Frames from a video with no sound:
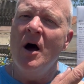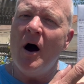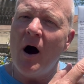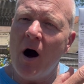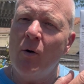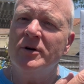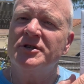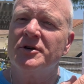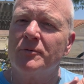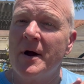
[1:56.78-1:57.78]
Always
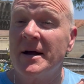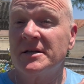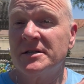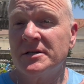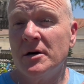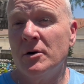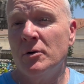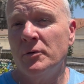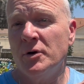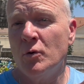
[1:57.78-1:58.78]
direct
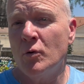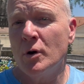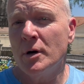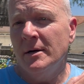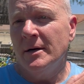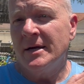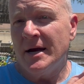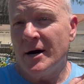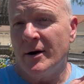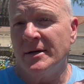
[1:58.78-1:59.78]
sow your
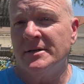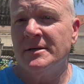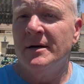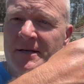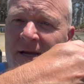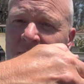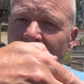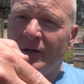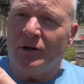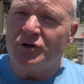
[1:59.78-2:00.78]
carrots. Dig a
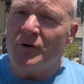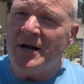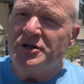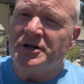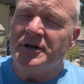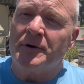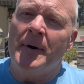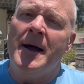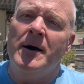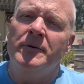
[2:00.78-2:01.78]
little trench in the
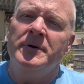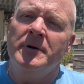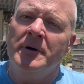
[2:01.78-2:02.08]
ground,